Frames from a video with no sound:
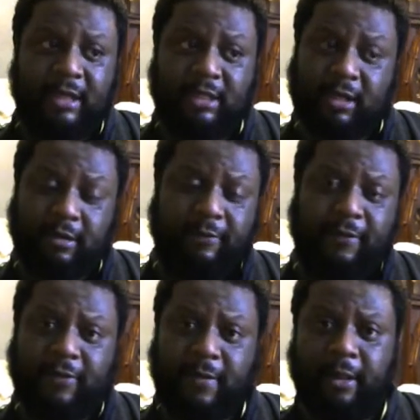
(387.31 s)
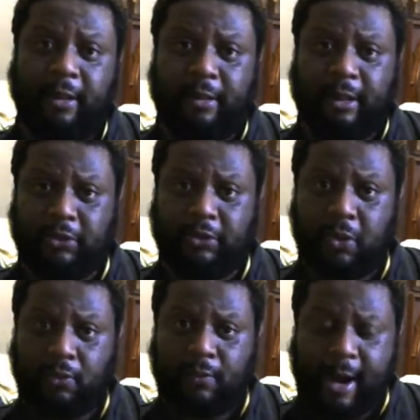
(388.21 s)
150 milliliters.
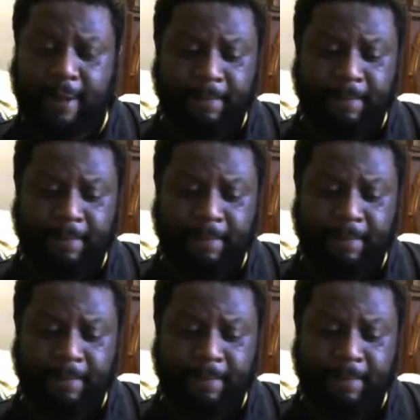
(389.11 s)
Cool, right?